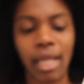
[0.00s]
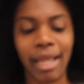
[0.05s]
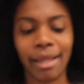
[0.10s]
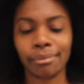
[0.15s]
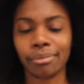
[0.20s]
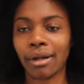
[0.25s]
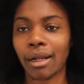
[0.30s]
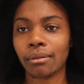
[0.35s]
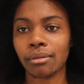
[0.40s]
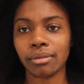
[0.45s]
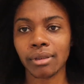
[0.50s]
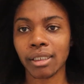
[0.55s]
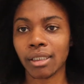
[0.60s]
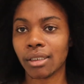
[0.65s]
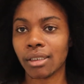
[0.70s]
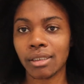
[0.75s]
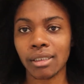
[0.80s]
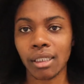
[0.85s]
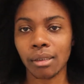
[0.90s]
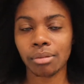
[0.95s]
I probably
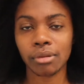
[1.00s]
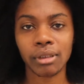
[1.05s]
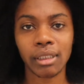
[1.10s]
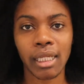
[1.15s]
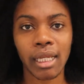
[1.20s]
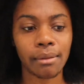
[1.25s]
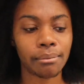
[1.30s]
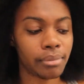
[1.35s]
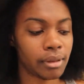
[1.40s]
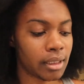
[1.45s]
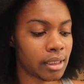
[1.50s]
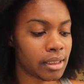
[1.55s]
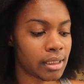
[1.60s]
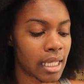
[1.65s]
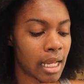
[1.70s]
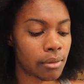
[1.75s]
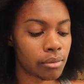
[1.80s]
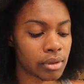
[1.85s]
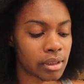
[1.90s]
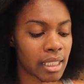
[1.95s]
could have doubled that because
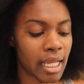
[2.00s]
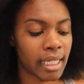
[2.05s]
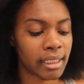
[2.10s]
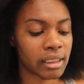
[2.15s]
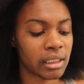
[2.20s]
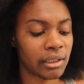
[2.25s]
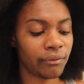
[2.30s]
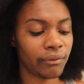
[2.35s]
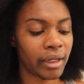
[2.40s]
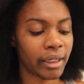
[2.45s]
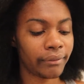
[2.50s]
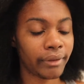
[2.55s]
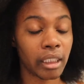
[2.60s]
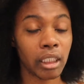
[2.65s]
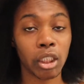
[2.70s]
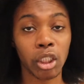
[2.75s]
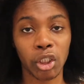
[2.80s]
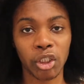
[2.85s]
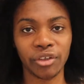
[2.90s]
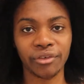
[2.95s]
I was actually very
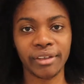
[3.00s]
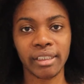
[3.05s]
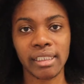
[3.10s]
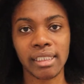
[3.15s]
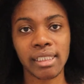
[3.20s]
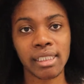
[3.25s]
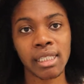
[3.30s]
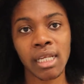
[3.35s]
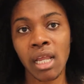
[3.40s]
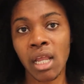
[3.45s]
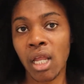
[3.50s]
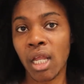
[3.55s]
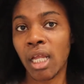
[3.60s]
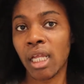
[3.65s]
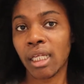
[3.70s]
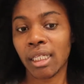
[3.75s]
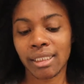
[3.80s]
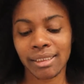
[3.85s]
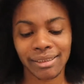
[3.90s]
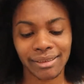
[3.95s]
nervous, because